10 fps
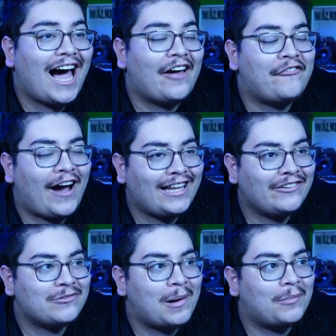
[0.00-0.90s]
I
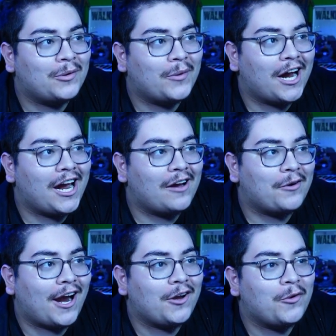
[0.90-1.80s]
finally remembered where I,
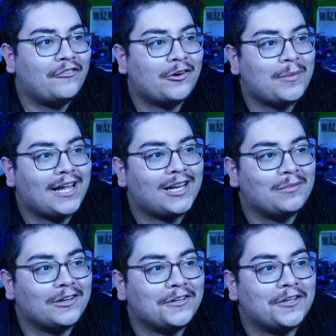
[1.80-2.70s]
where I knew her from. I
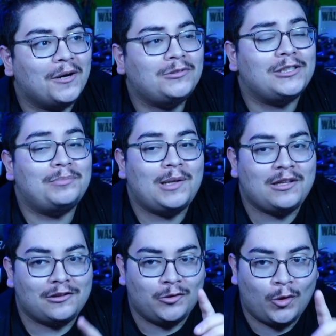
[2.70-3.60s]
ended up looking it up. She
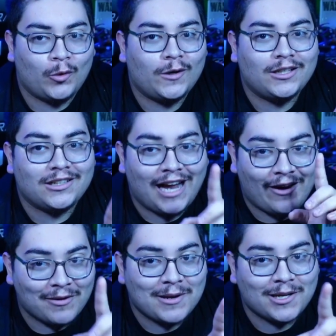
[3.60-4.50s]
plays Nora in
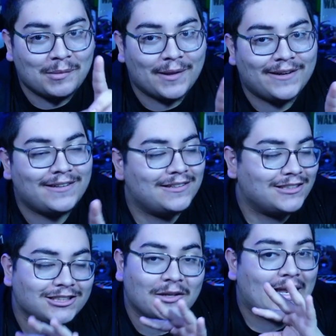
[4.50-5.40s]
How I Met Your Mother,
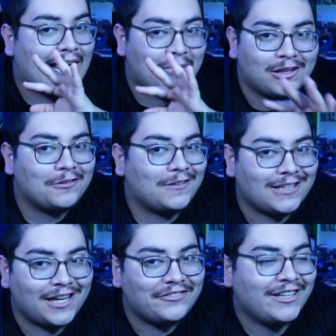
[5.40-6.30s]
a show that I
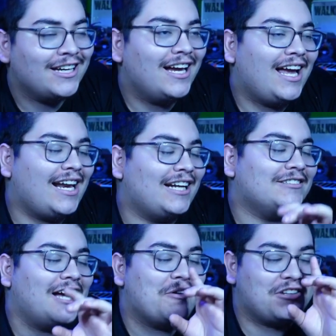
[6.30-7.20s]
absolutely love, and I,
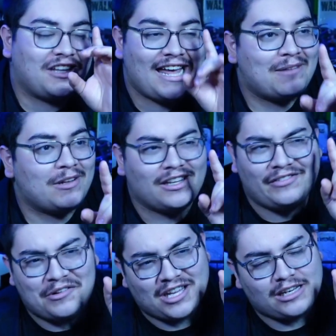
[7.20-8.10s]
just, I was just hating
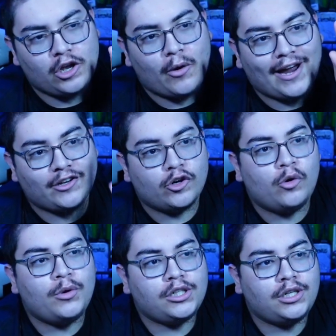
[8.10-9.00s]
myself. I was like, yo, I
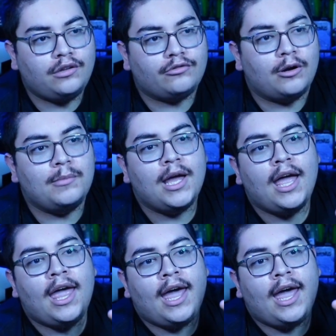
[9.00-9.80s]
know where she's from,